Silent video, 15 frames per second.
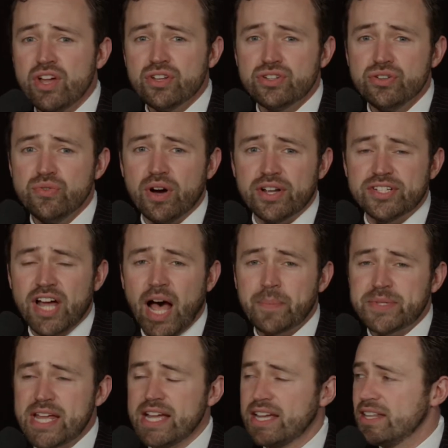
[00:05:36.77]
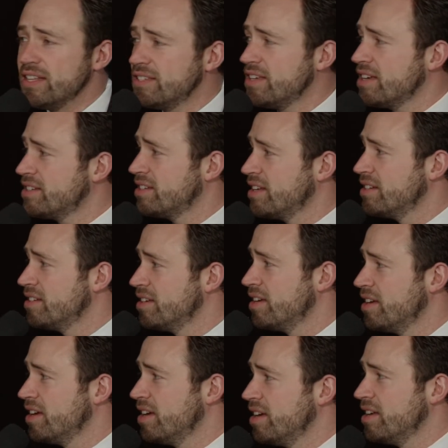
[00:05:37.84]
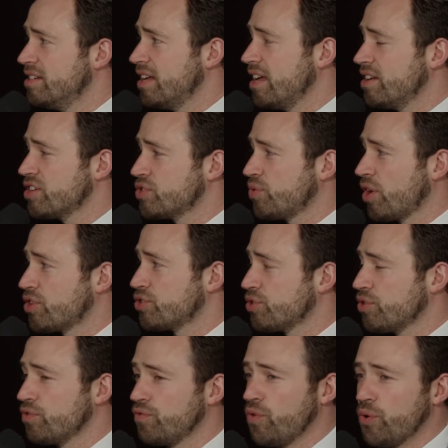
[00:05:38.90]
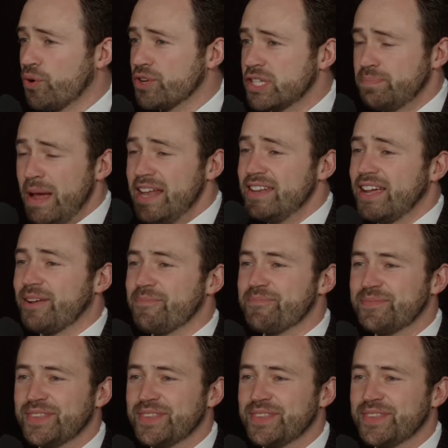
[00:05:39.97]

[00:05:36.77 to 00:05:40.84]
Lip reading: to adopt a consistent data structure for spending.